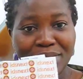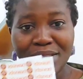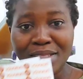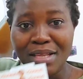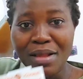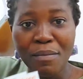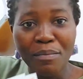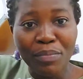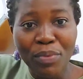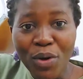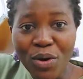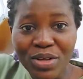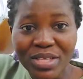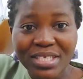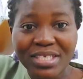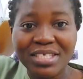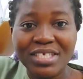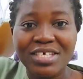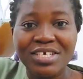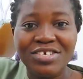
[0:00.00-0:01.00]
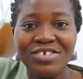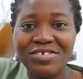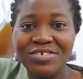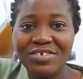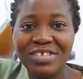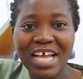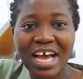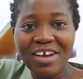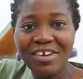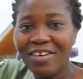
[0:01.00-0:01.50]
but you
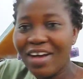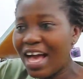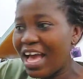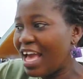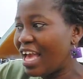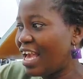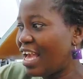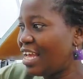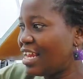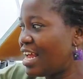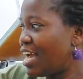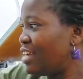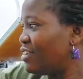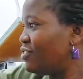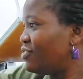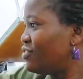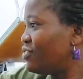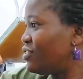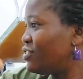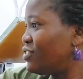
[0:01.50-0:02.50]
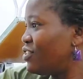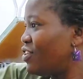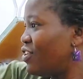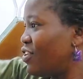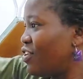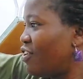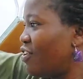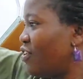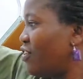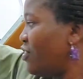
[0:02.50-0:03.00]
now go ahead and use
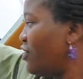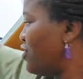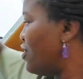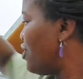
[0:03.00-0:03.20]
your